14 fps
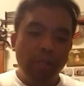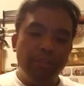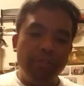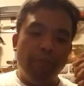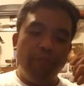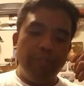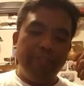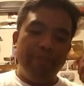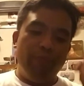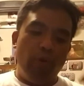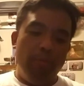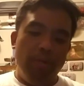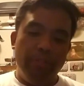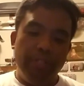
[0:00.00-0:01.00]
So first and
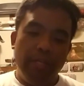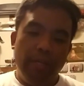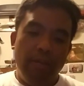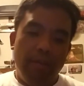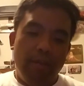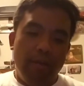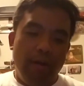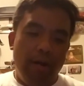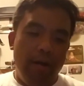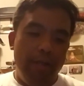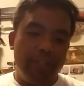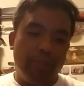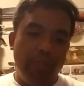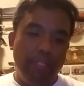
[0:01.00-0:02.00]
foremost,
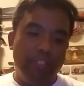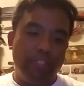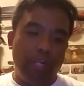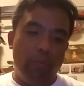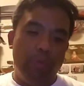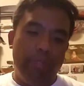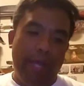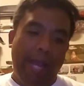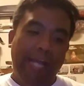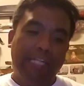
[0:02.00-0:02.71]
let's go ahead and start with